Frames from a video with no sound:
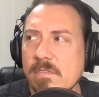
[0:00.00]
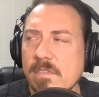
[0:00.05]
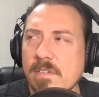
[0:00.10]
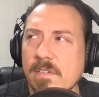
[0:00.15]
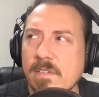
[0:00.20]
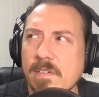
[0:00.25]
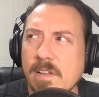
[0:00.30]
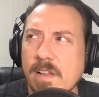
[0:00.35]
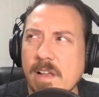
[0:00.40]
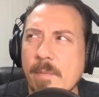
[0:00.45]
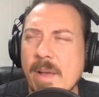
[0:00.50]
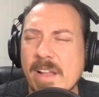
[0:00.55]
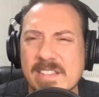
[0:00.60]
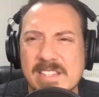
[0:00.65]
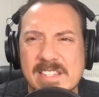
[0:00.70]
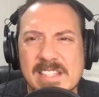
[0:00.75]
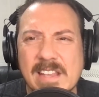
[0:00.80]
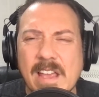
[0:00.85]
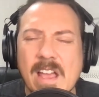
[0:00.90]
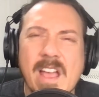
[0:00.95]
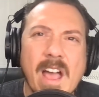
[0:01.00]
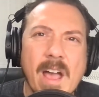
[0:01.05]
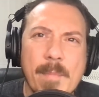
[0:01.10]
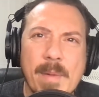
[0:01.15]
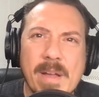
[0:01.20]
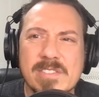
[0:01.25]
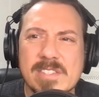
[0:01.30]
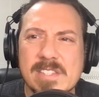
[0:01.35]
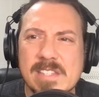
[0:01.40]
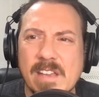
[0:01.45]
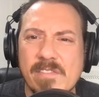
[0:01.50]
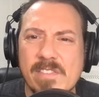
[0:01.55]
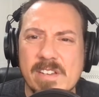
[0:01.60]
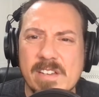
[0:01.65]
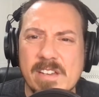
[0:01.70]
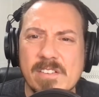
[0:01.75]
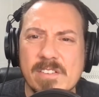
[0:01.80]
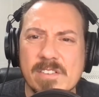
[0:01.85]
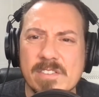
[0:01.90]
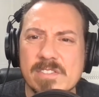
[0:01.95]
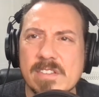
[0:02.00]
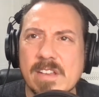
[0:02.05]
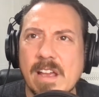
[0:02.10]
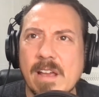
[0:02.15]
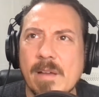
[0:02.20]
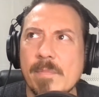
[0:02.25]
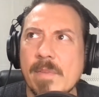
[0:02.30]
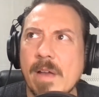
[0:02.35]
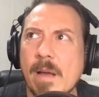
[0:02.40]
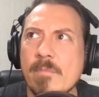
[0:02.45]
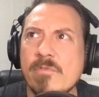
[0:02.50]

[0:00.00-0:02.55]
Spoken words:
about 7 years. I'm